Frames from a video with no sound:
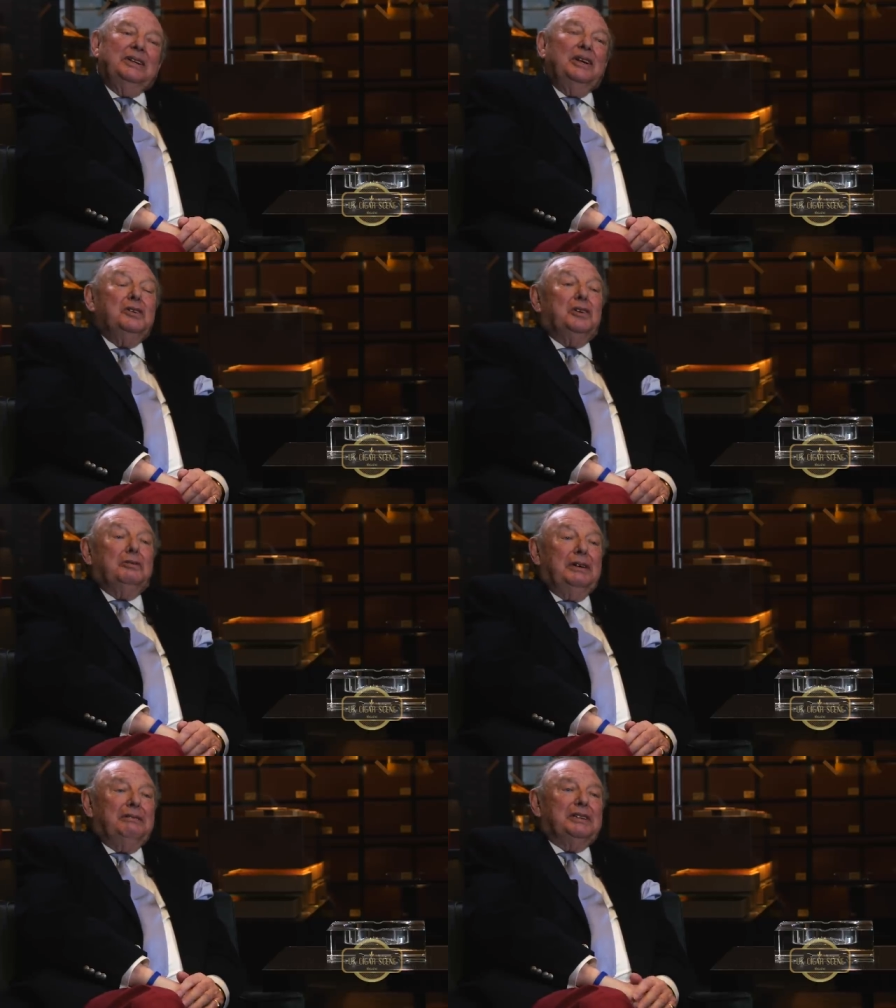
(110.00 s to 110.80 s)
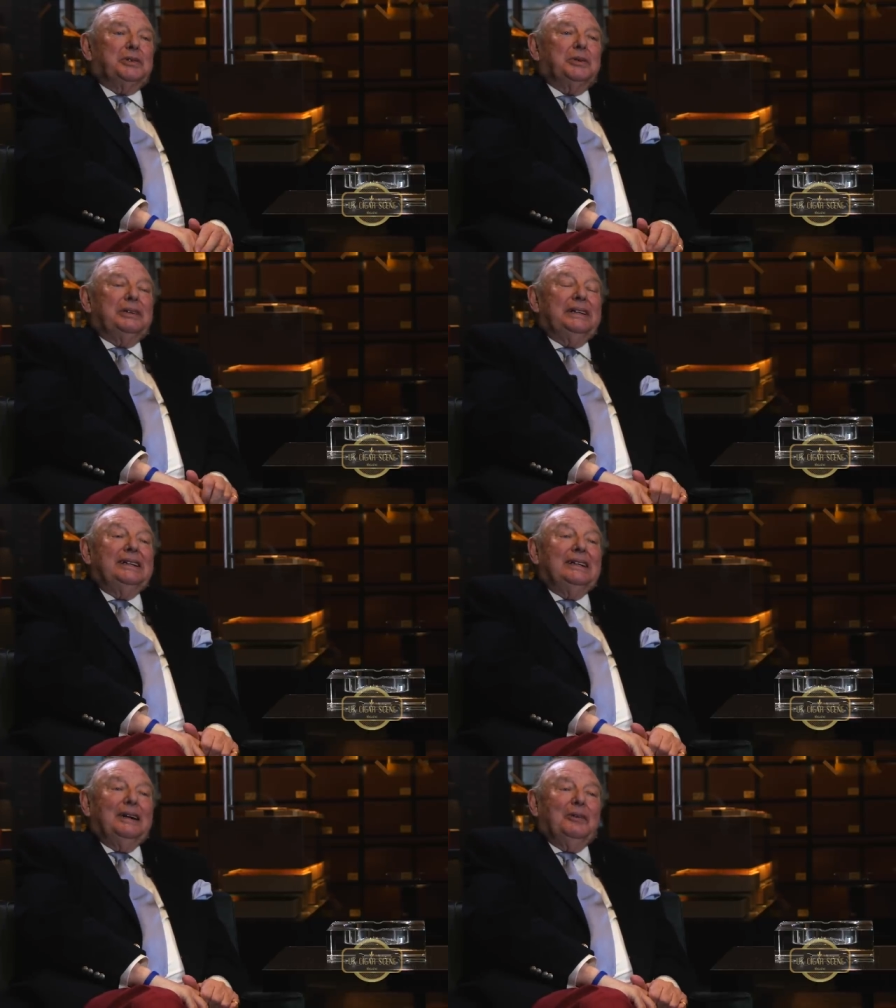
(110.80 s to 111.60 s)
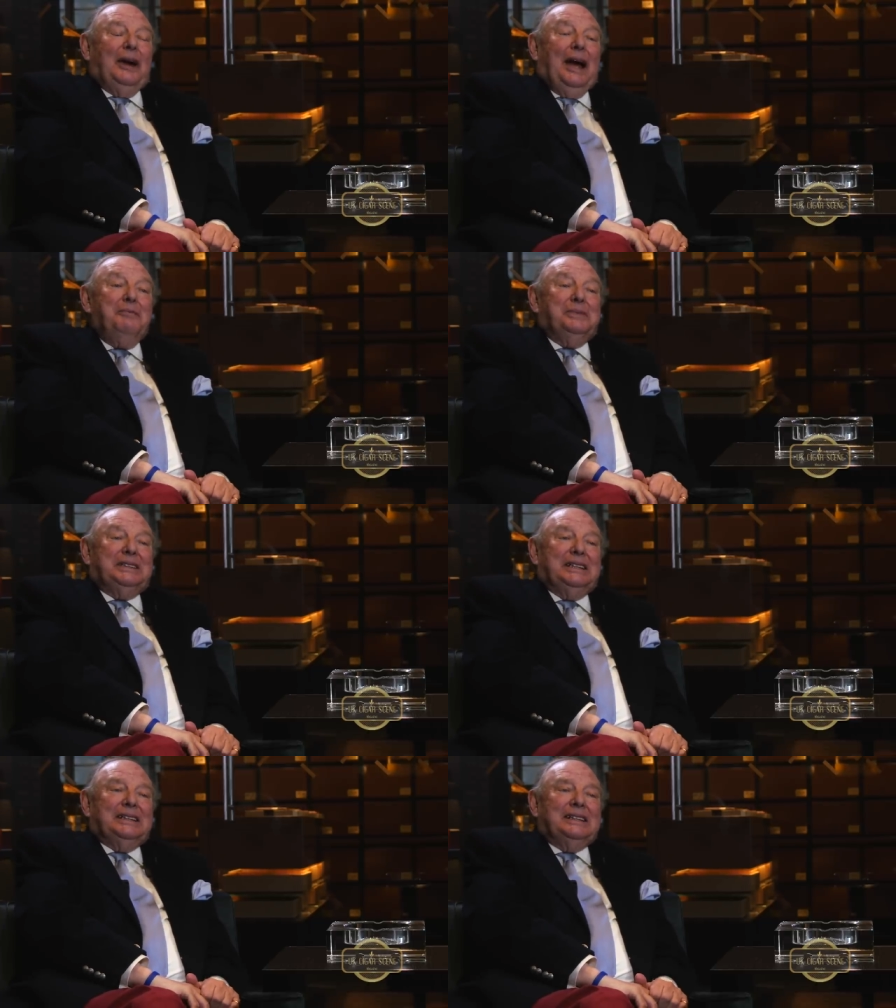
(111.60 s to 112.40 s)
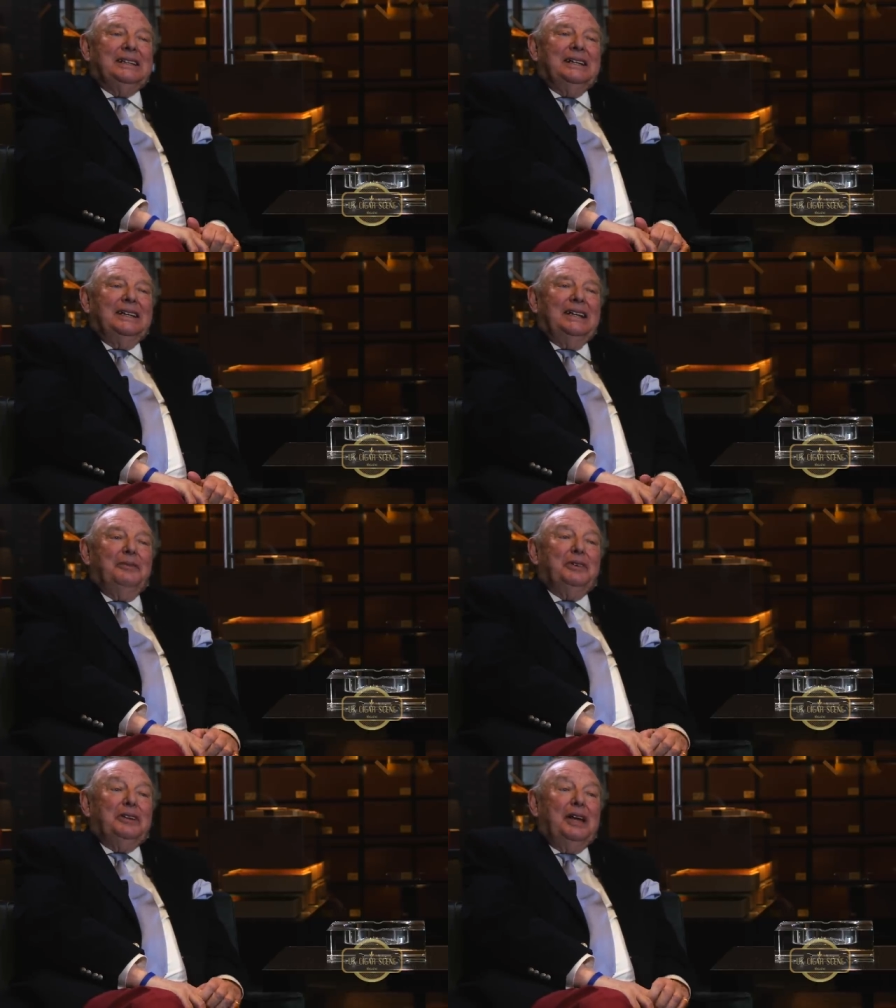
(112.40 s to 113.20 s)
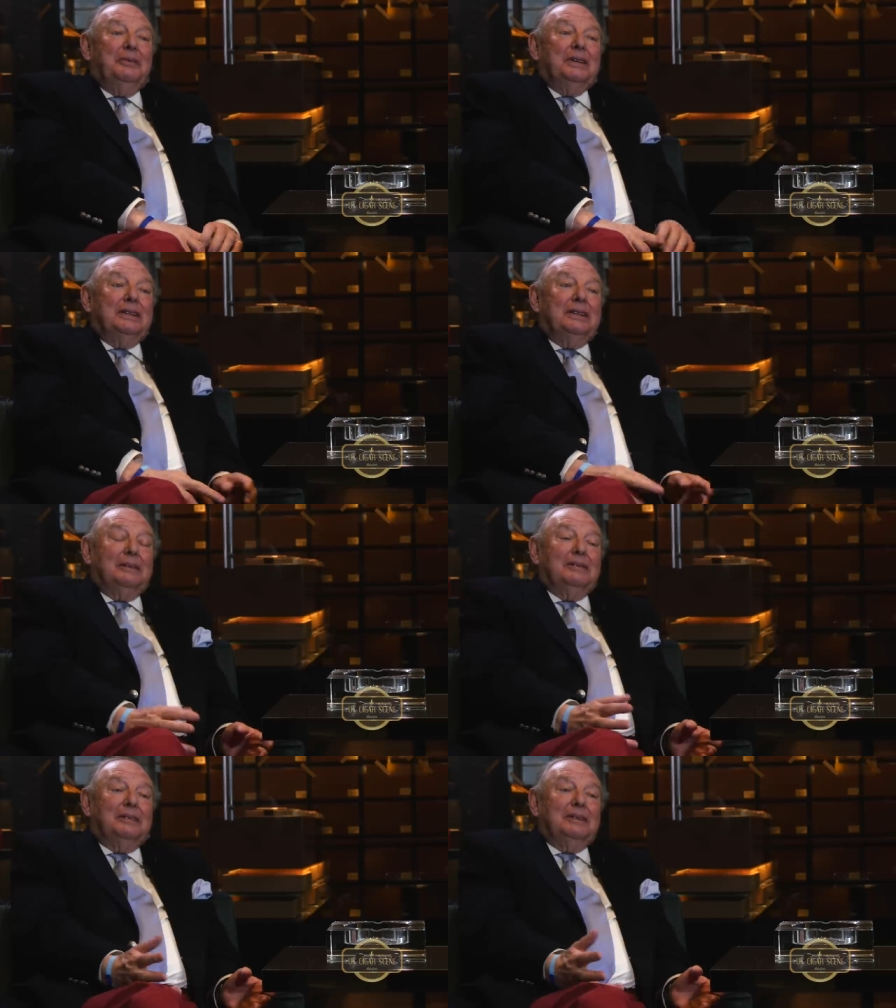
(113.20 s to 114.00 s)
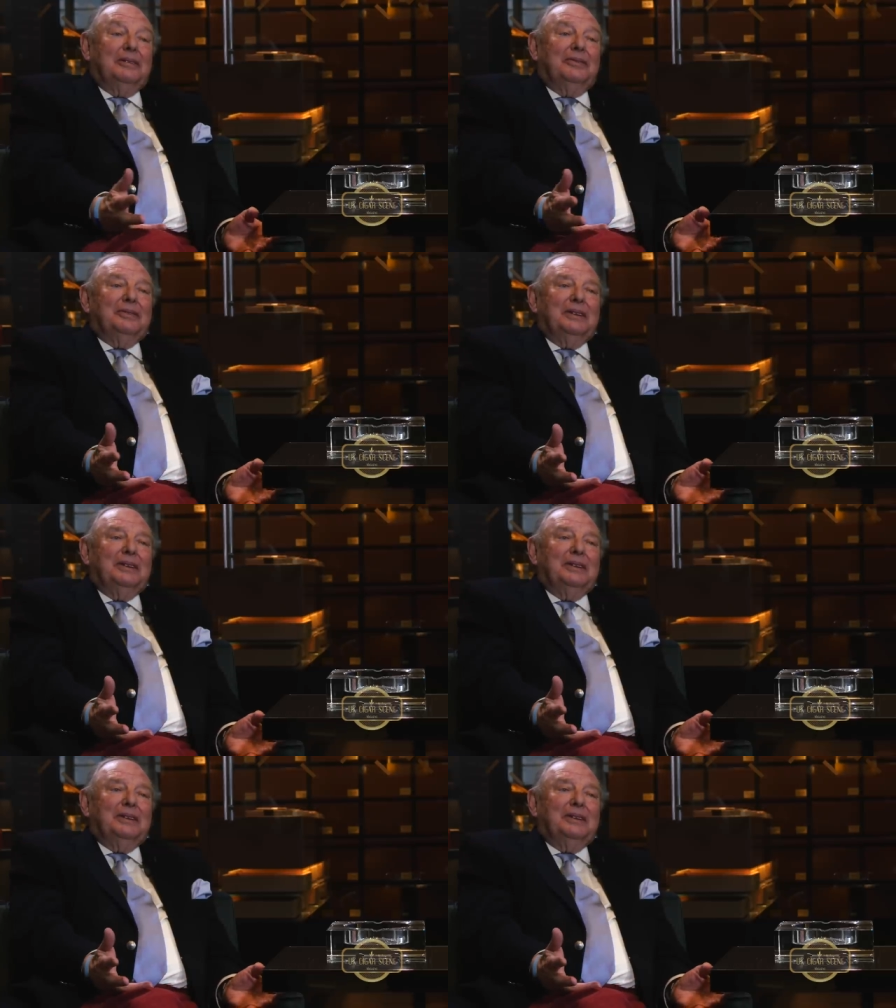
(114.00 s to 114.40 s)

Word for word: No, Carreras were in Hampstead. Oh right. They, they were. The, the oh